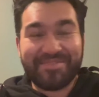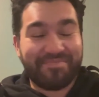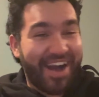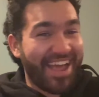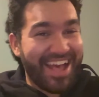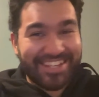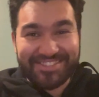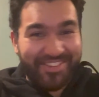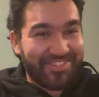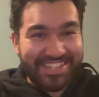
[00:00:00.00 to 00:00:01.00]

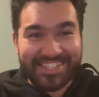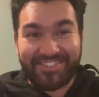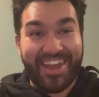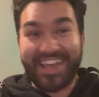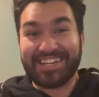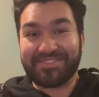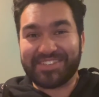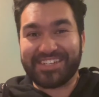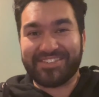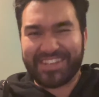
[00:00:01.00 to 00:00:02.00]
Baez won't just
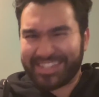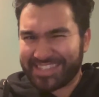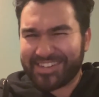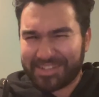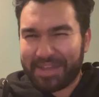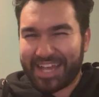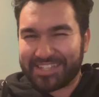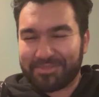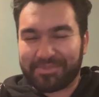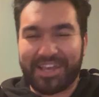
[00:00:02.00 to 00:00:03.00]
randomly do this. There's a
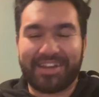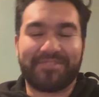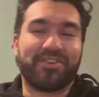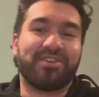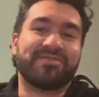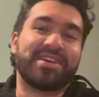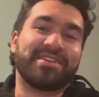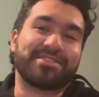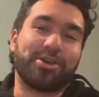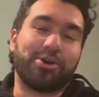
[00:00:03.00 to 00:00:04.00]
master plan involved.
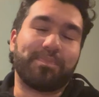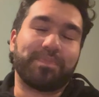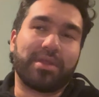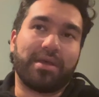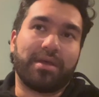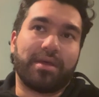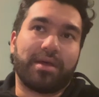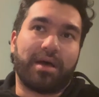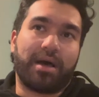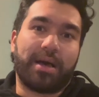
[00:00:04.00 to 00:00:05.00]
And so,
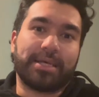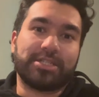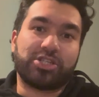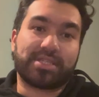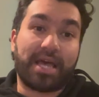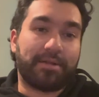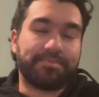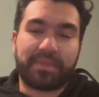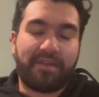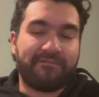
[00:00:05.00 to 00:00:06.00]

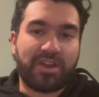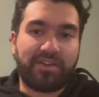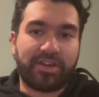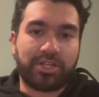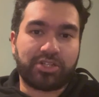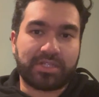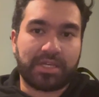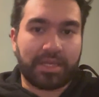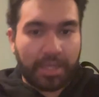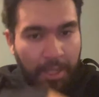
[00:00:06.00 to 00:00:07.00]
Giselle, very, very
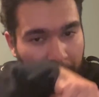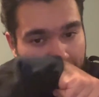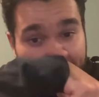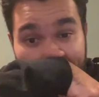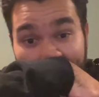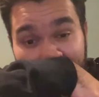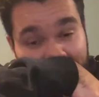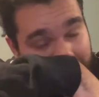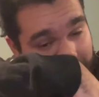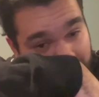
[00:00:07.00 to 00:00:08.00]
interesting. Now that
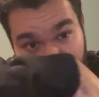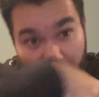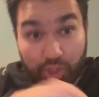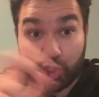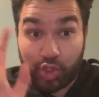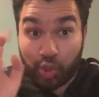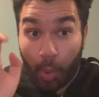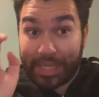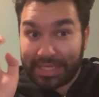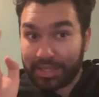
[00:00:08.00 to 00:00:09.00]
he's
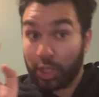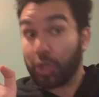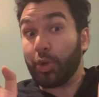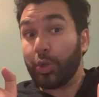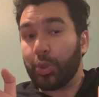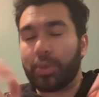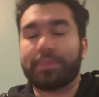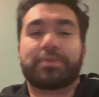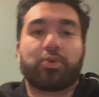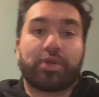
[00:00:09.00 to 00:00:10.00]
joined the
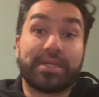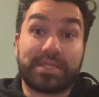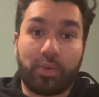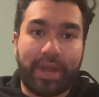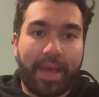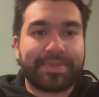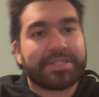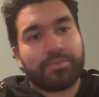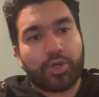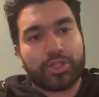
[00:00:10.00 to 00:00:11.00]
crew, we're going to see what
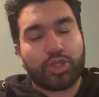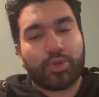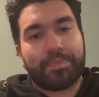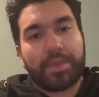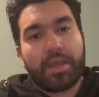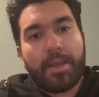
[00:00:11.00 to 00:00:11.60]
happens in book two.